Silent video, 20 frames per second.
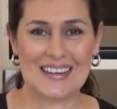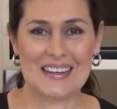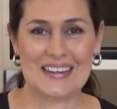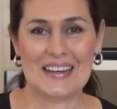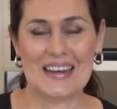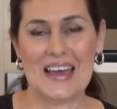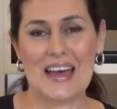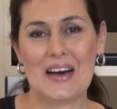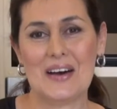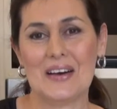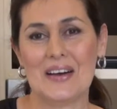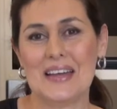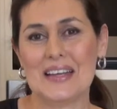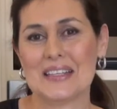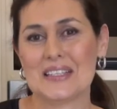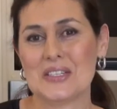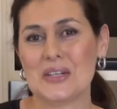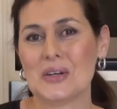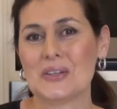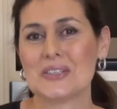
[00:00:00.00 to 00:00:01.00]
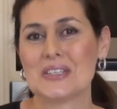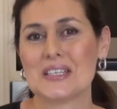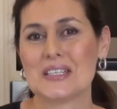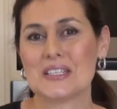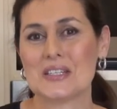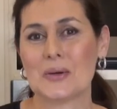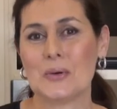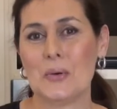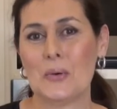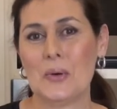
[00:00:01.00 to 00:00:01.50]
Now, it's not
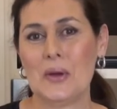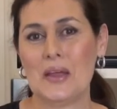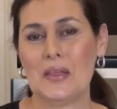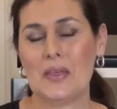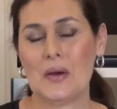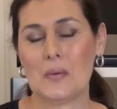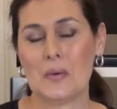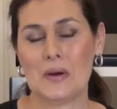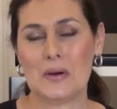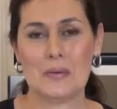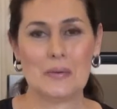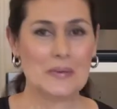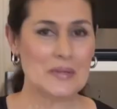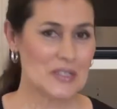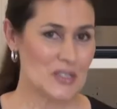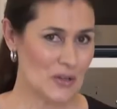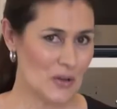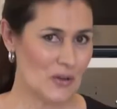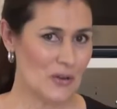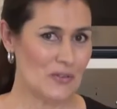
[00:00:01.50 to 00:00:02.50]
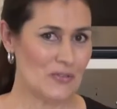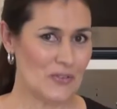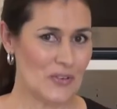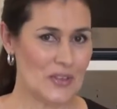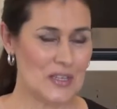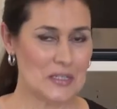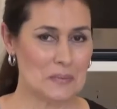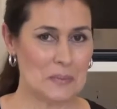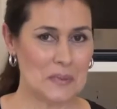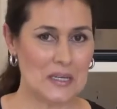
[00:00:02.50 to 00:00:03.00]
just a cookie that we reserve for
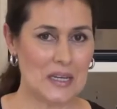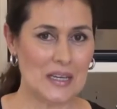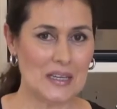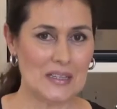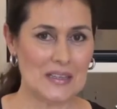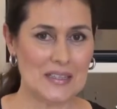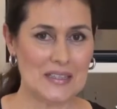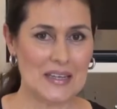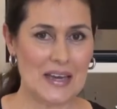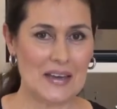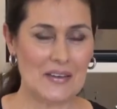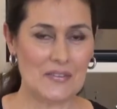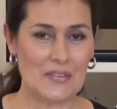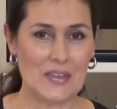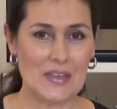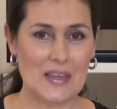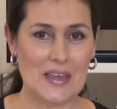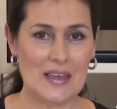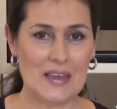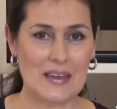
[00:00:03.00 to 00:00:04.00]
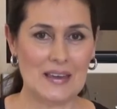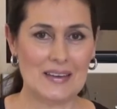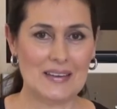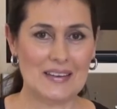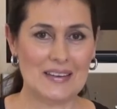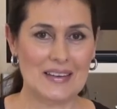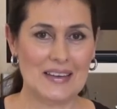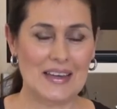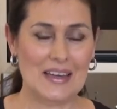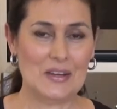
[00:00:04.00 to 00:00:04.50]
this particular day of the year.
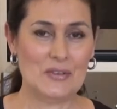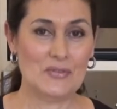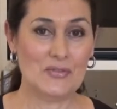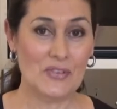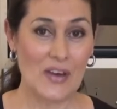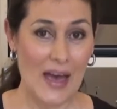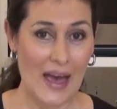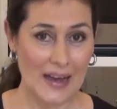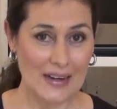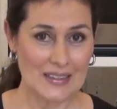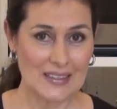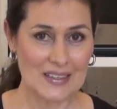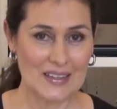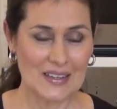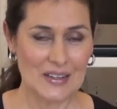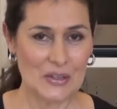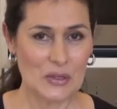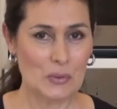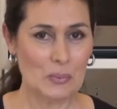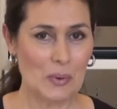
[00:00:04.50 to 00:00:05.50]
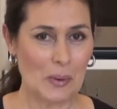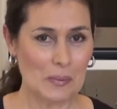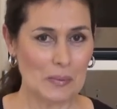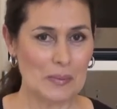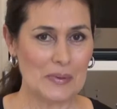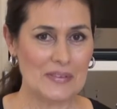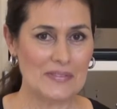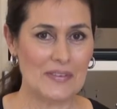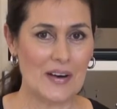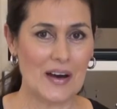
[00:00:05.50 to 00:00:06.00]
In fact, you'll
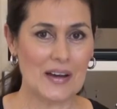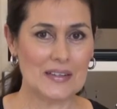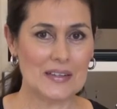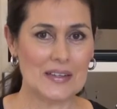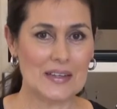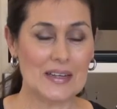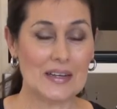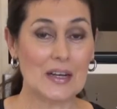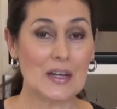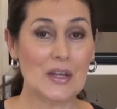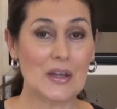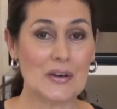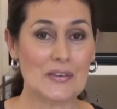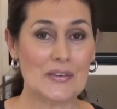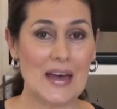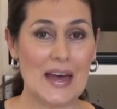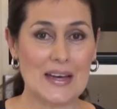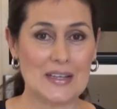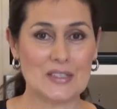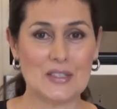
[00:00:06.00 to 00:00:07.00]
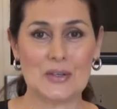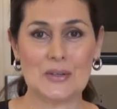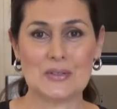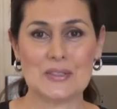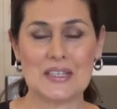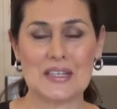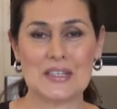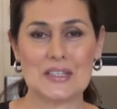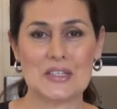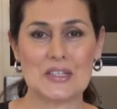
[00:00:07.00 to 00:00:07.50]
probably find it in a lot of
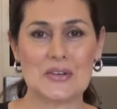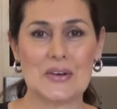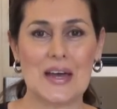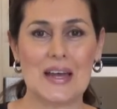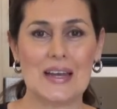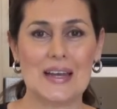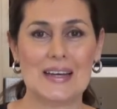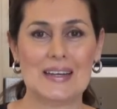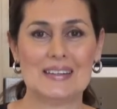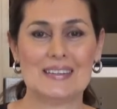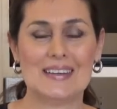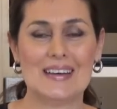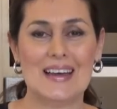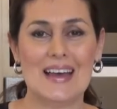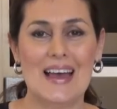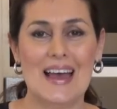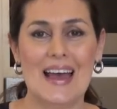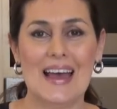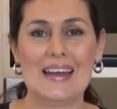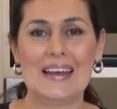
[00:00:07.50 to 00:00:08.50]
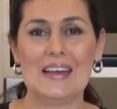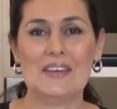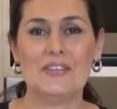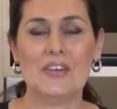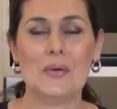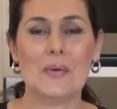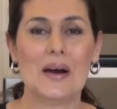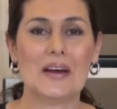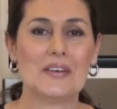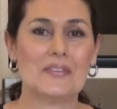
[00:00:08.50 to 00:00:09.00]
households in Australia. And if
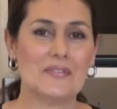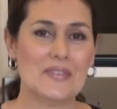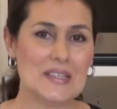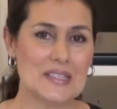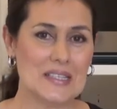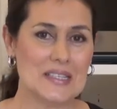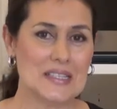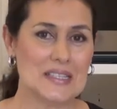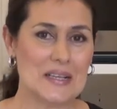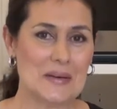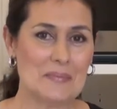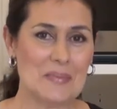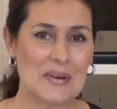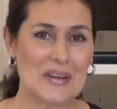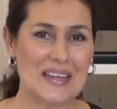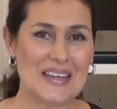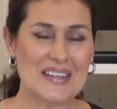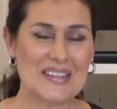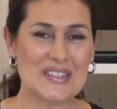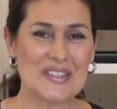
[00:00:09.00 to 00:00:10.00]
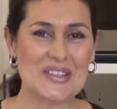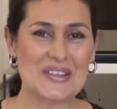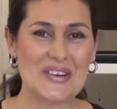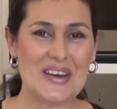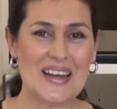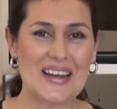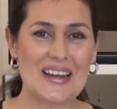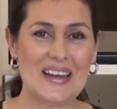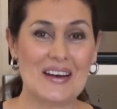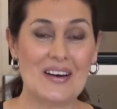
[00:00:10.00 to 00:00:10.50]
you are to visit somebody in
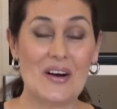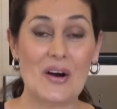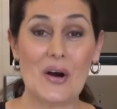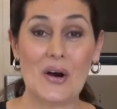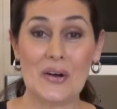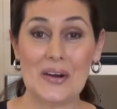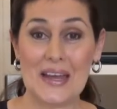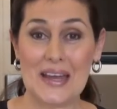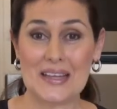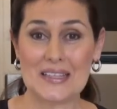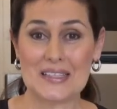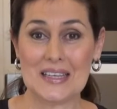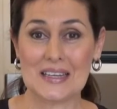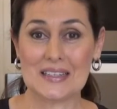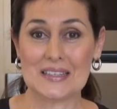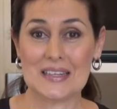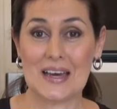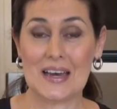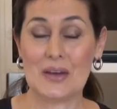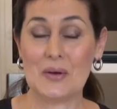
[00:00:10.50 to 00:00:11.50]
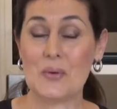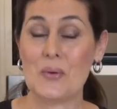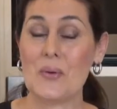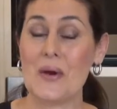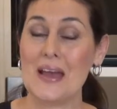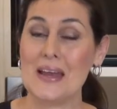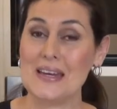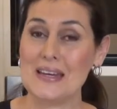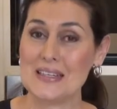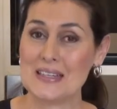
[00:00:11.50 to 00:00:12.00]
Australia on Anzac Day or
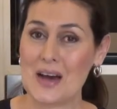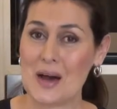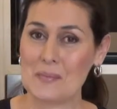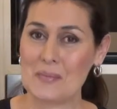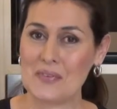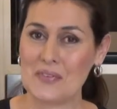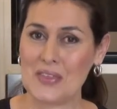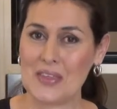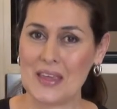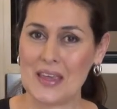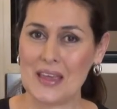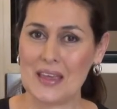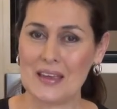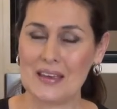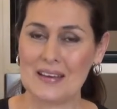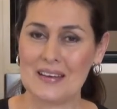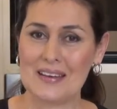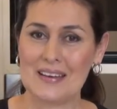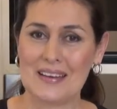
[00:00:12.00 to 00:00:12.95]
any time of the year